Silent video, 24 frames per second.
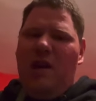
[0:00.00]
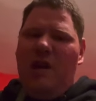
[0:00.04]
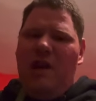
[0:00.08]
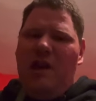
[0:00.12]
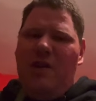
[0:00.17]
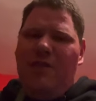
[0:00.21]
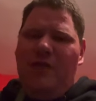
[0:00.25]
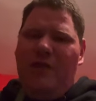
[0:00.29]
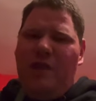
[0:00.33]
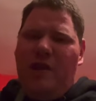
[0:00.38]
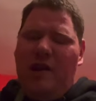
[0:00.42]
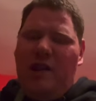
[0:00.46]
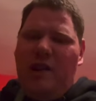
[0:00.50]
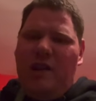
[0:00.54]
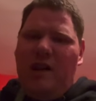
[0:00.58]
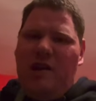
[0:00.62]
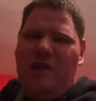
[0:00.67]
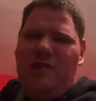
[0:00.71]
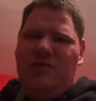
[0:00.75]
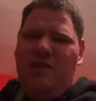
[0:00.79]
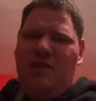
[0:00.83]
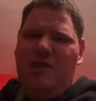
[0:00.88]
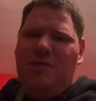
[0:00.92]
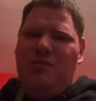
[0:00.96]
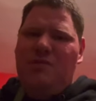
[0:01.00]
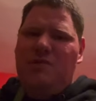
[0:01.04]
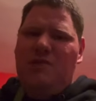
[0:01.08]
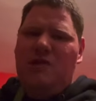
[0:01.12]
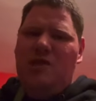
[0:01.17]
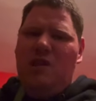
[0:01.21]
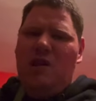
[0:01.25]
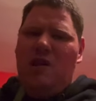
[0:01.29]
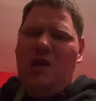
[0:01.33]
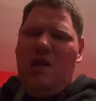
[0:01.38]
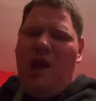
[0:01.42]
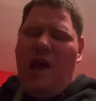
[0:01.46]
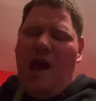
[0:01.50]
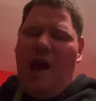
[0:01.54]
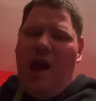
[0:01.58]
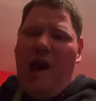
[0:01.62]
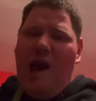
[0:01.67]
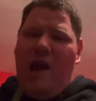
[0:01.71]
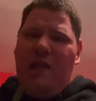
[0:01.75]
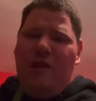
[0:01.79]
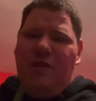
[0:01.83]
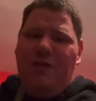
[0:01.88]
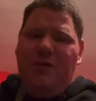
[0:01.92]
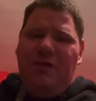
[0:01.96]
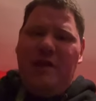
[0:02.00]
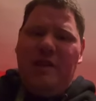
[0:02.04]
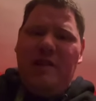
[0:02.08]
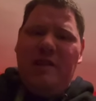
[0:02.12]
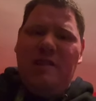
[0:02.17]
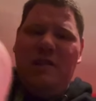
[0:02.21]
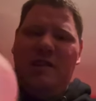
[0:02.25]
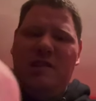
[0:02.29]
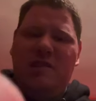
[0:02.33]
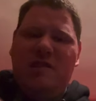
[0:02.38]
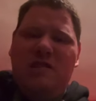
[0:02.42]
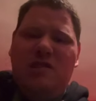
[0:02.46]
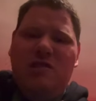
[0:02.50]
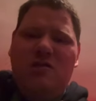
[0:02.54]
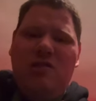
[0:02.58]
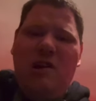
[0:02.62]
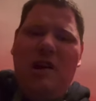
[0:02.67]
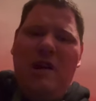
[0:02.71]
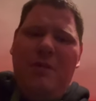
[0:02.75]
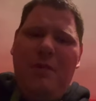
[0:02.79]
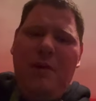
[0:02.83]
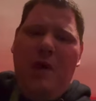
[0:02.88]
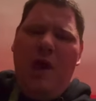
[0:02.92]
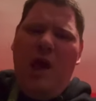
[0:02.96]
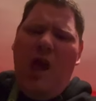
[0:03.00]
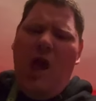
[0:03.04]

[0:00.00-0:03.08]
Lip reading: if you like live streams. Don't forget to like, subscribe.